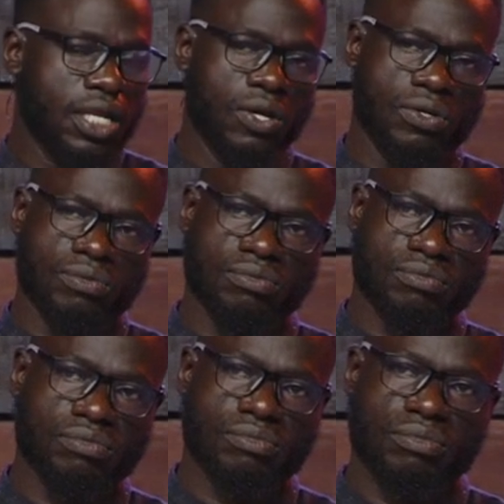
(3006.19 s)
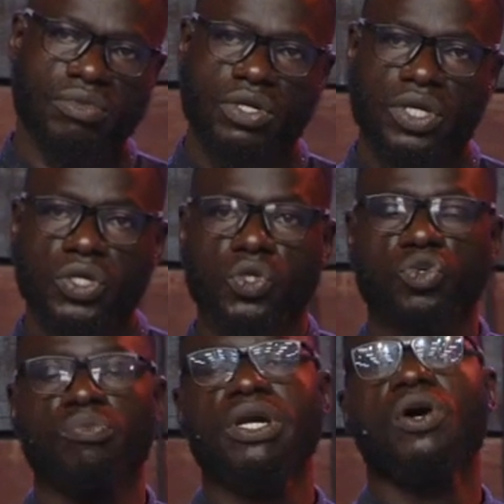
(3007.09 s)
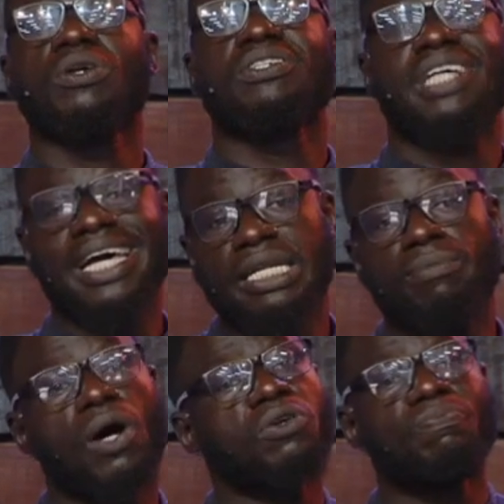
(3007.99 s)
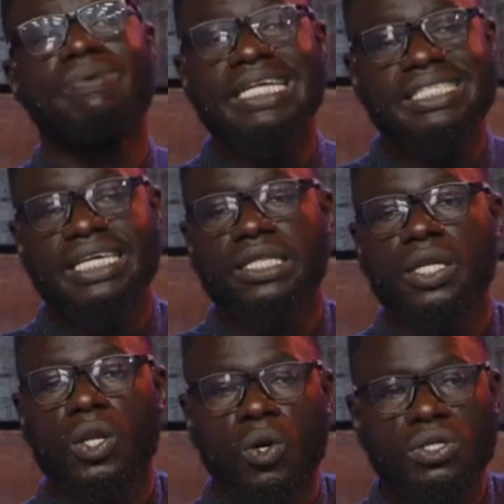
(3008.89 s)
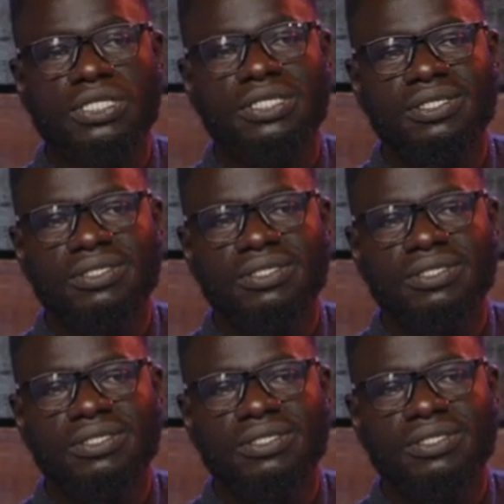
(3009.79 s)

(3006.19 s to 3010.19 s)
No. You should be concerned about pleasing the Lord.